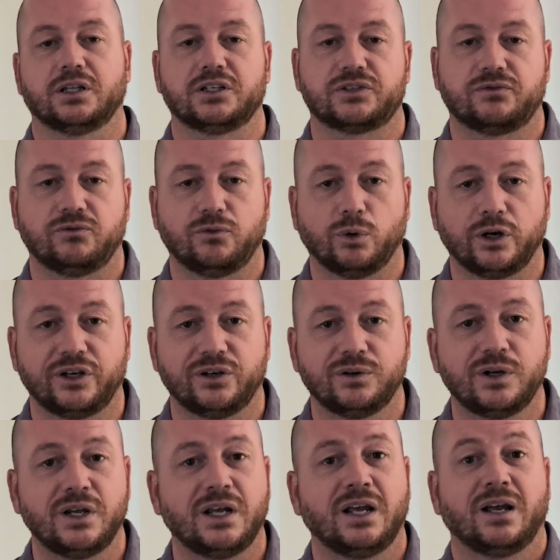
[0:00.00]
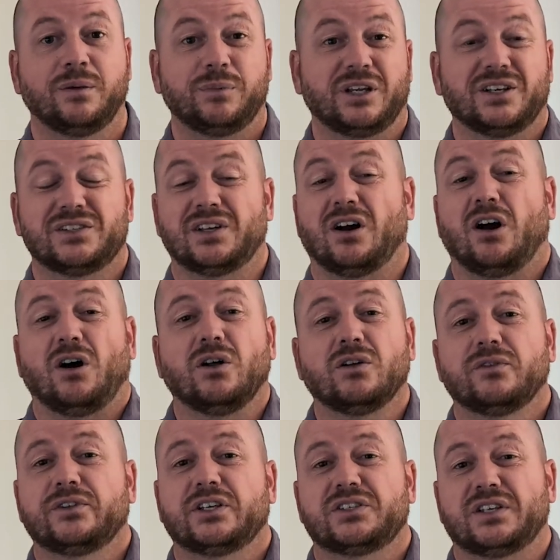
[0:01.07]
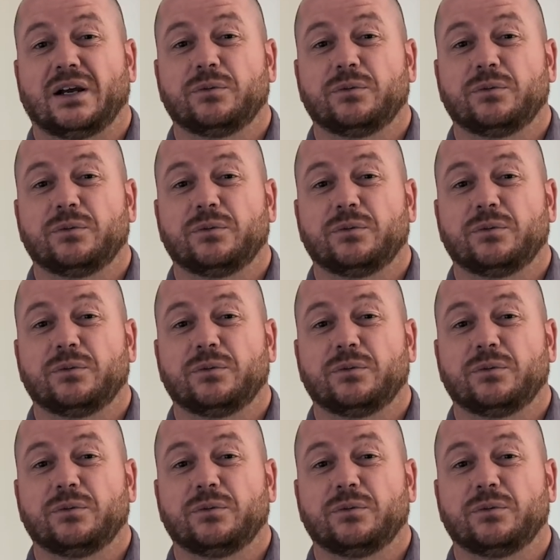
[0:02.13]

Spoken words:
list for you, because all of this,